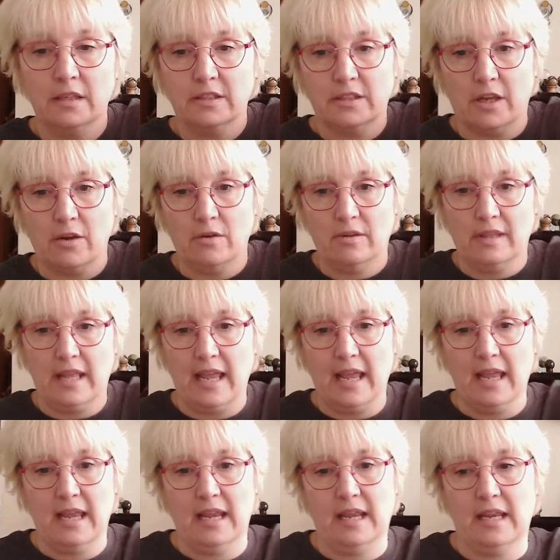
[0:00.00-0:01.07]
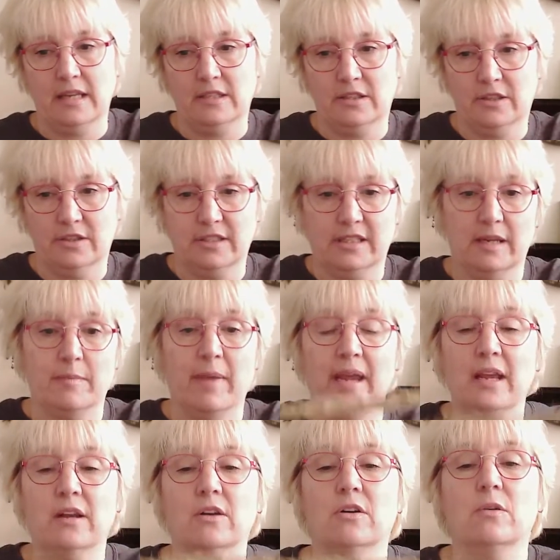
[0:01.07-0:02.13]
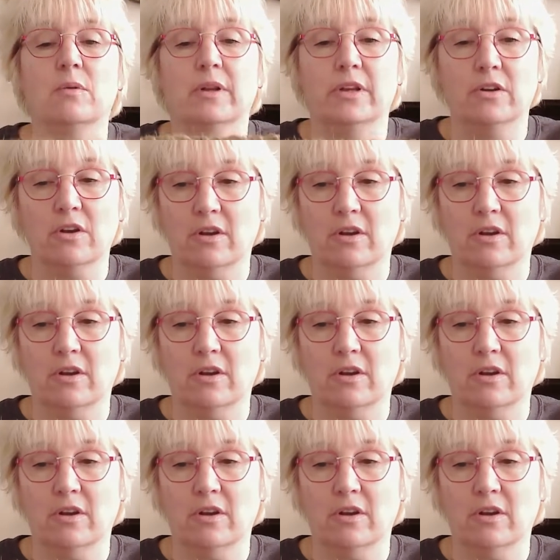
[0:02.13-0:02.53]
So there is, let's see, make a long one.